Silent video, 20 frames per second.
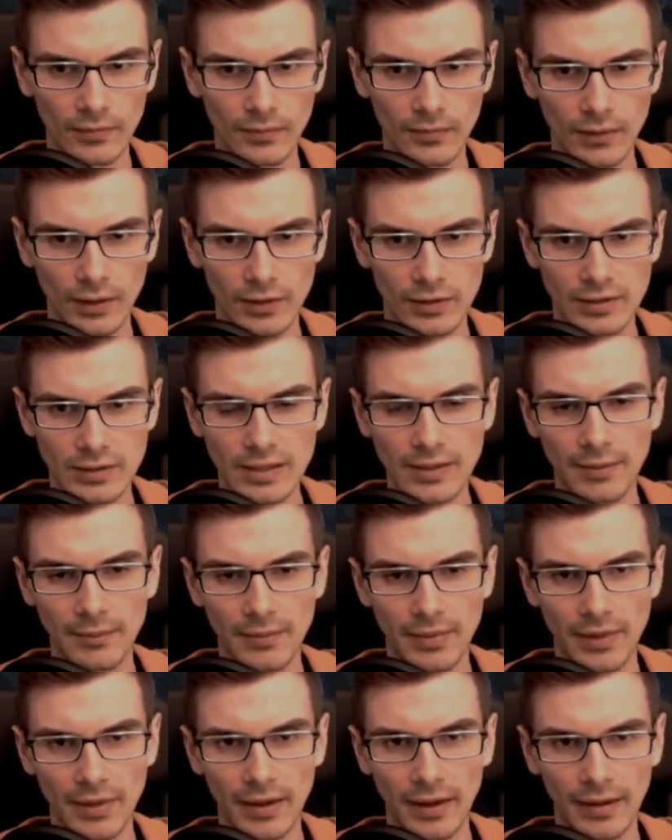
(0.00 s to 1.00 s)
you see
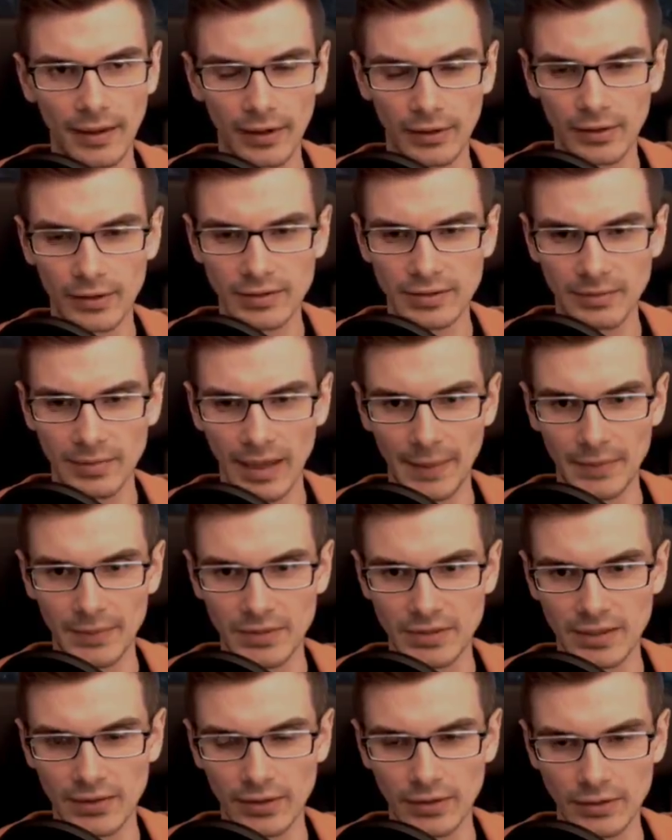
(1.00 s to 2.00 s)
them across the map. You
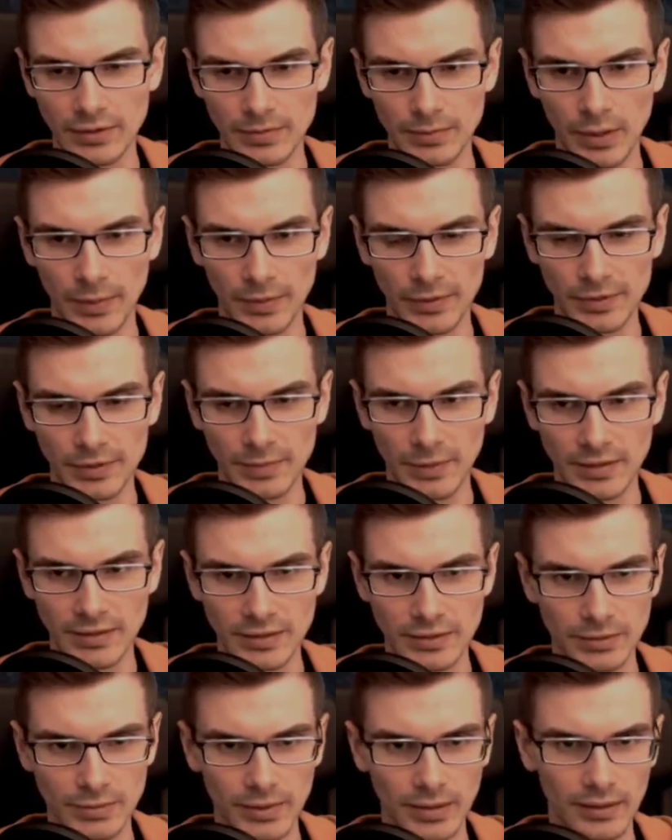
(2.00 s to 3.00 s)
see those purple spots
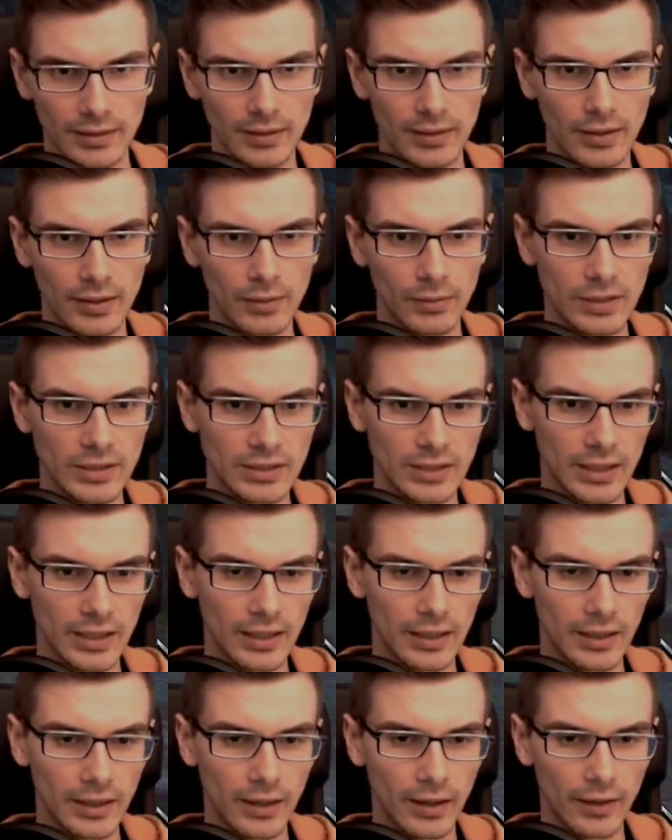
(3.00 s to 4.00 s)
as well, which
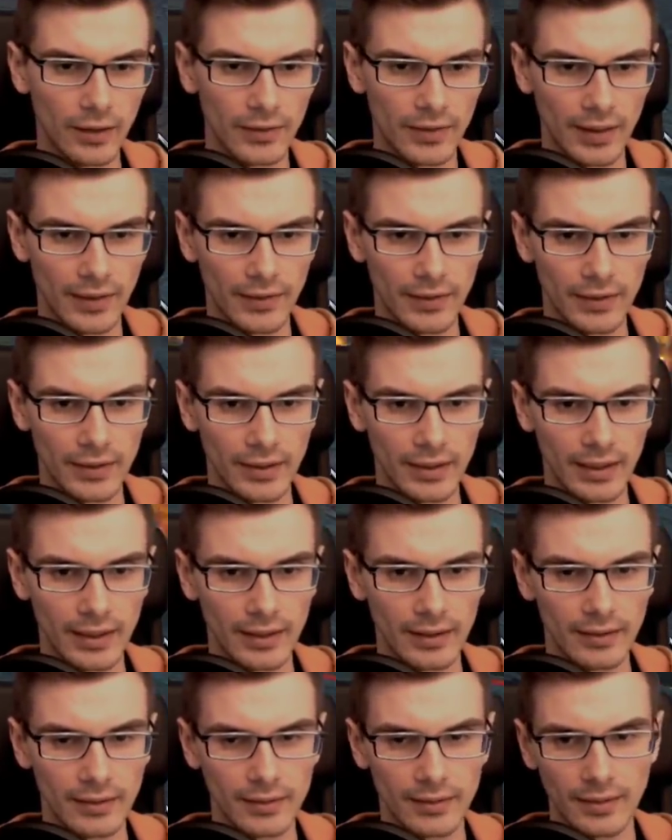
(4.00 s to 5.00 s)
are all the
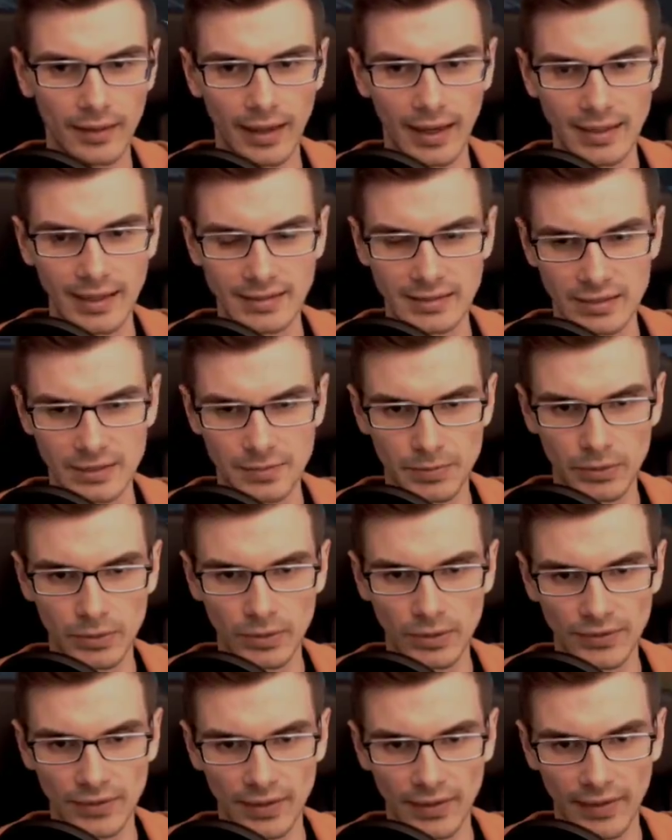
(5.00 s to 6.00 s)
other essence
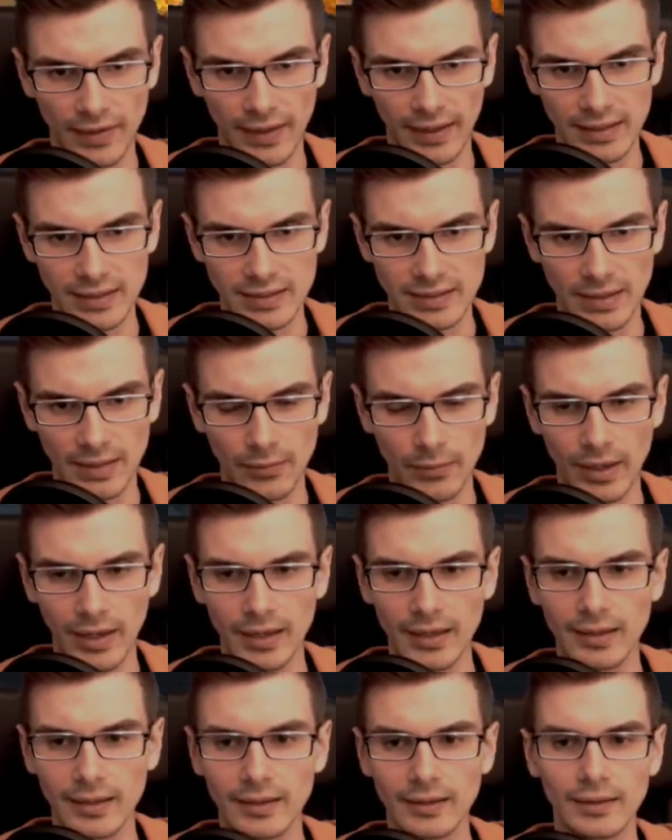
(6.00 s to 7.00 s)
pools that are
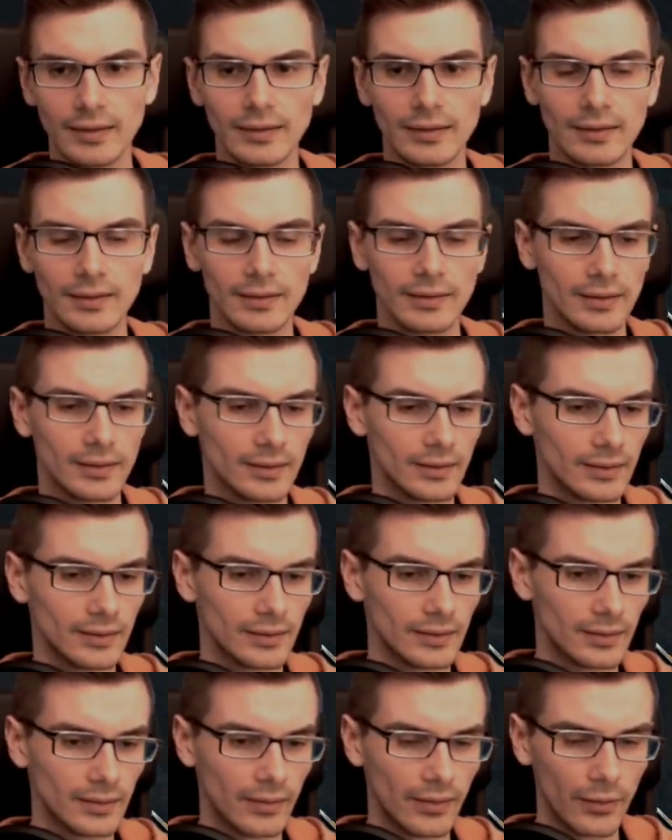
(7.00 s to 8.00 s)
somewhere.
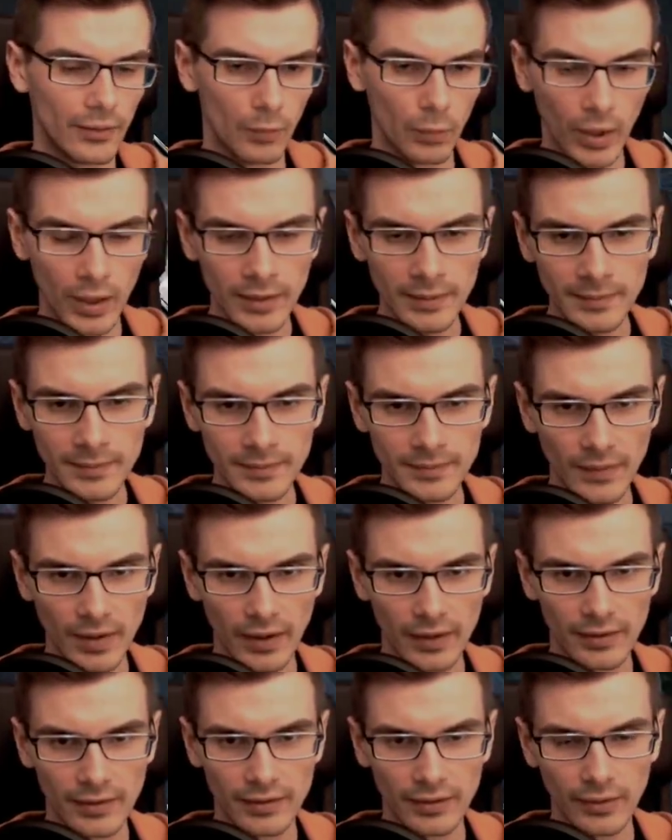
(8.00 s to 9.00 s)
The 1
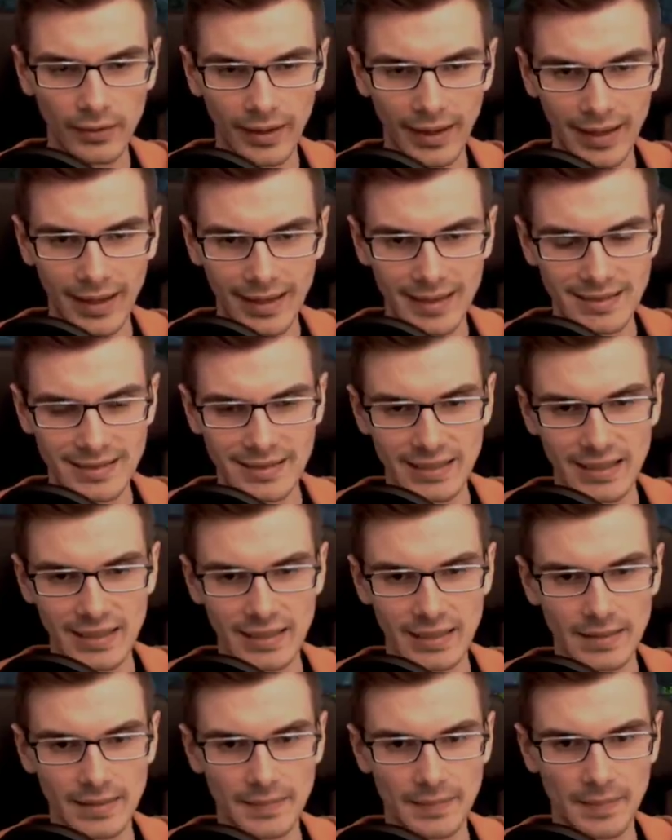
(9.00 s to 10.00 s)
on its own has
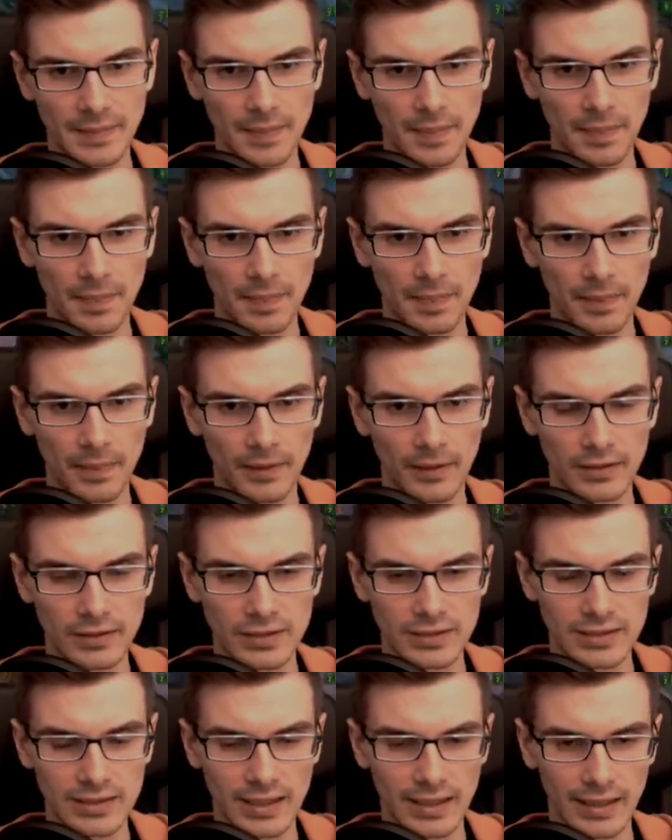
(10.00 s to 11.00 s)

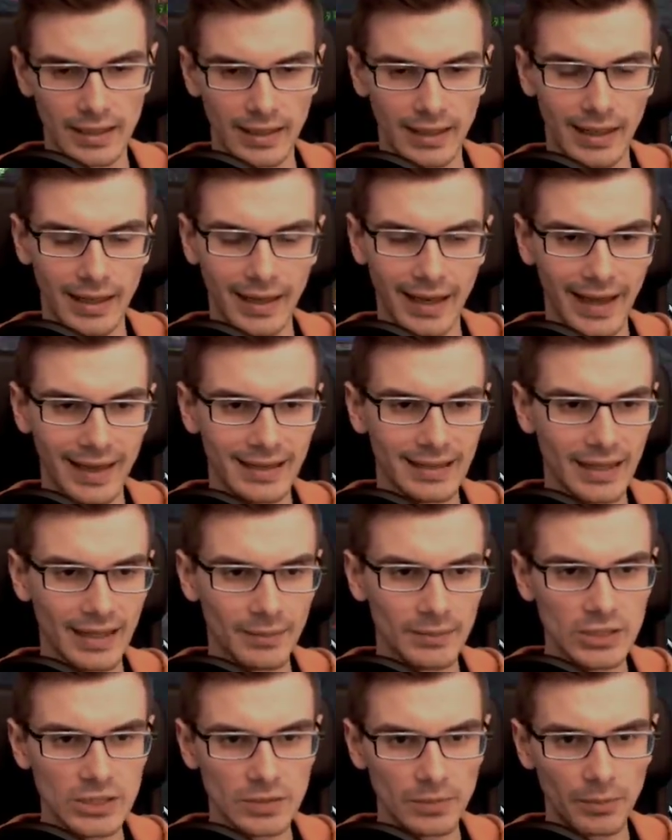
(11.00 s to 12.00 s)
just a line
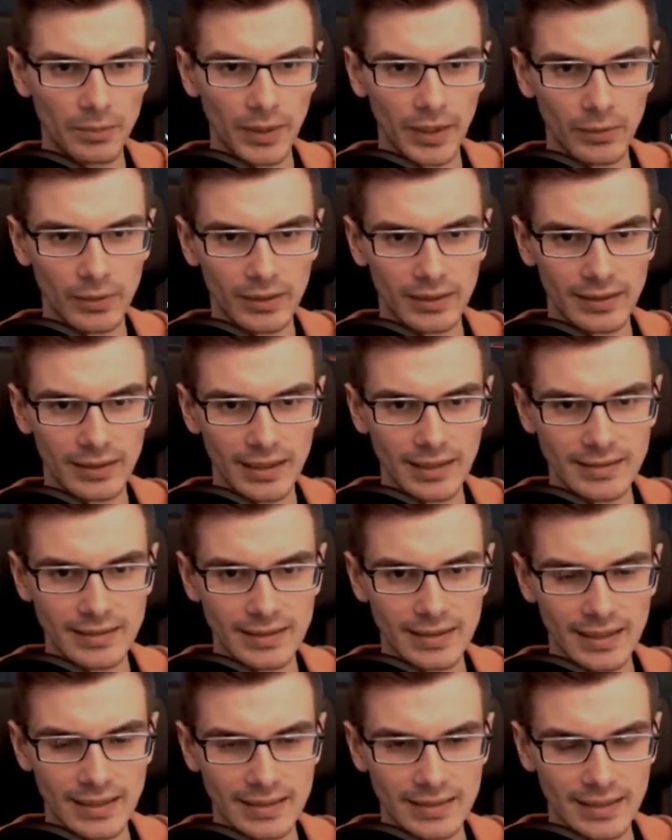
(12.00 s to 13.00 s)
damage, but what it does
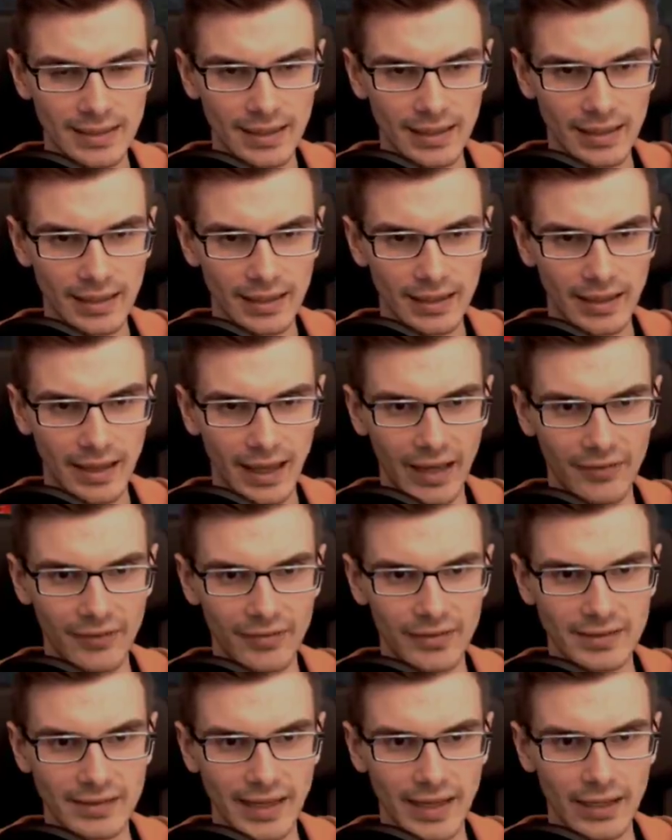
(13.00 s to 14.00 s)
have
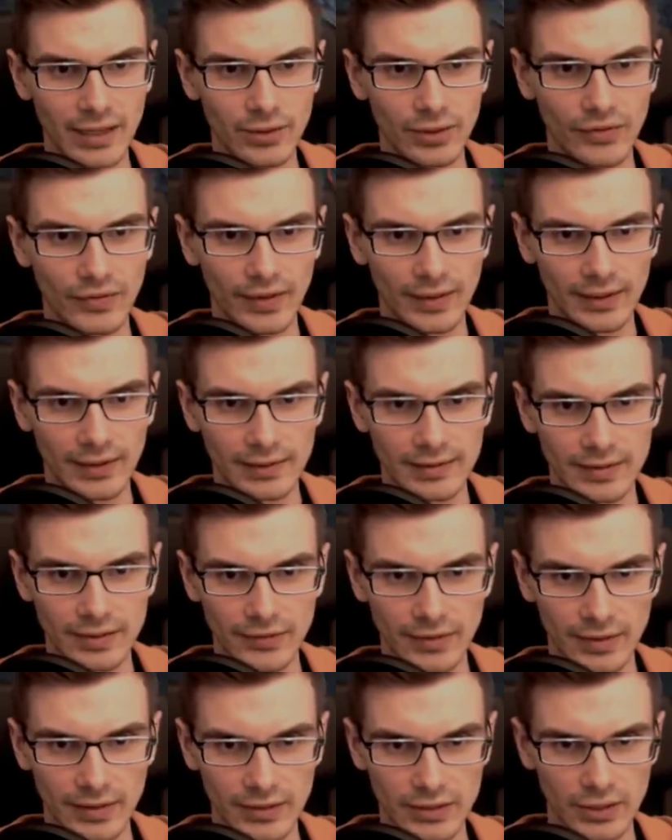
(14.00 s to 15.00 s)
this echo effect. I'll see
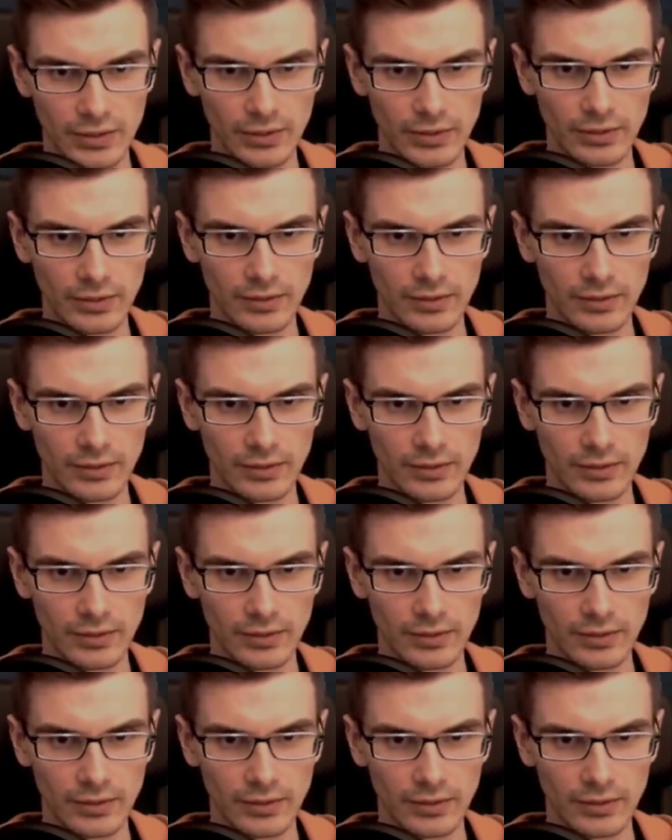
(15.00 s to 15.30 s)
if I can show you.